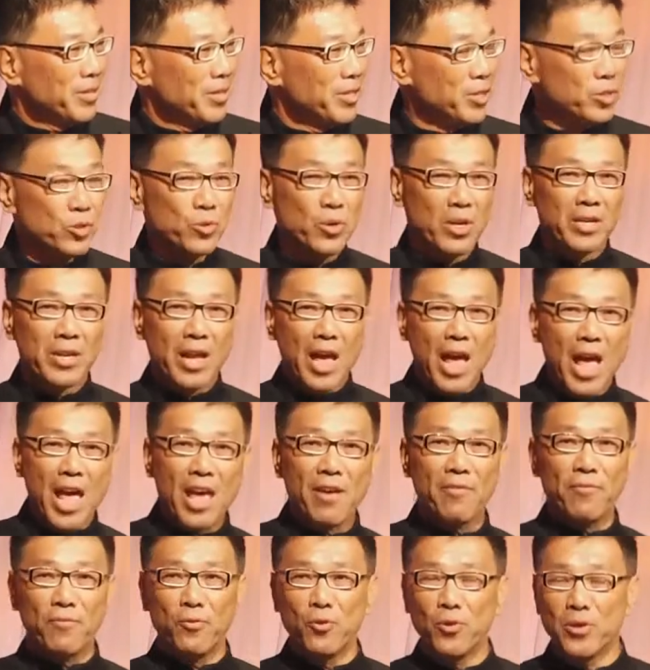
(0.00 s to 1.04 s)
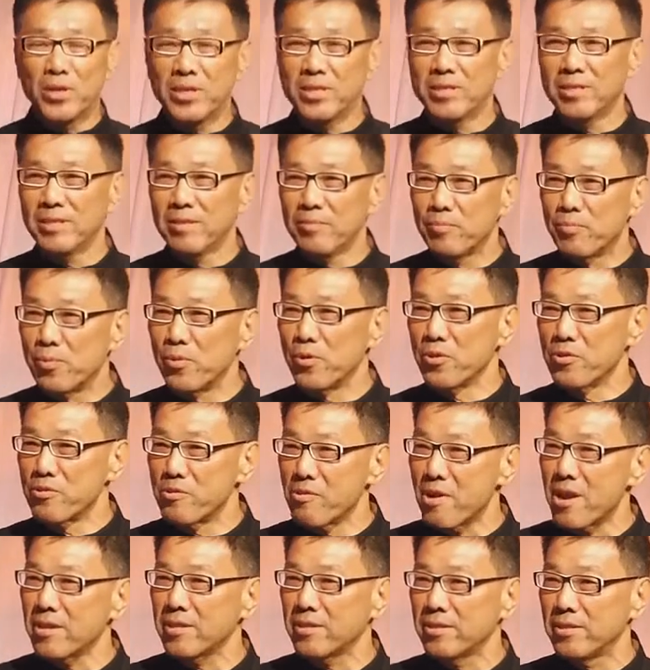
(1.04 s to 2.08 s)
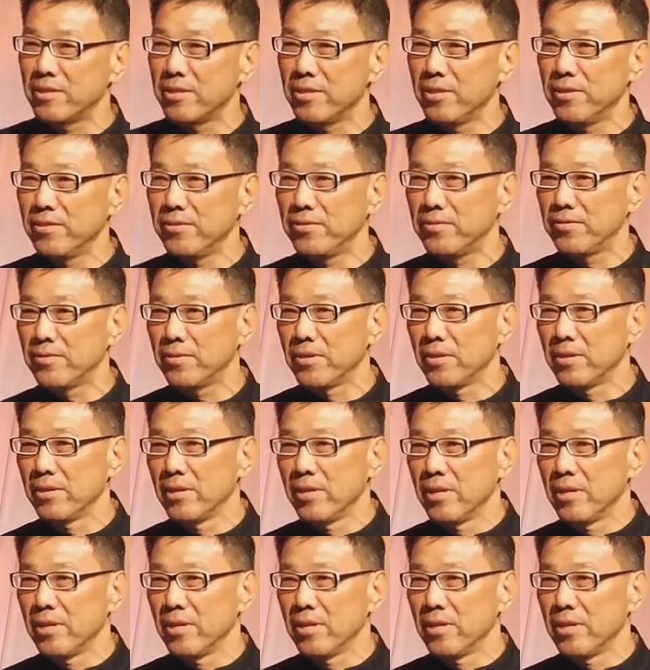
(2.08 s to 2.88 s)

into an affluent, progressive,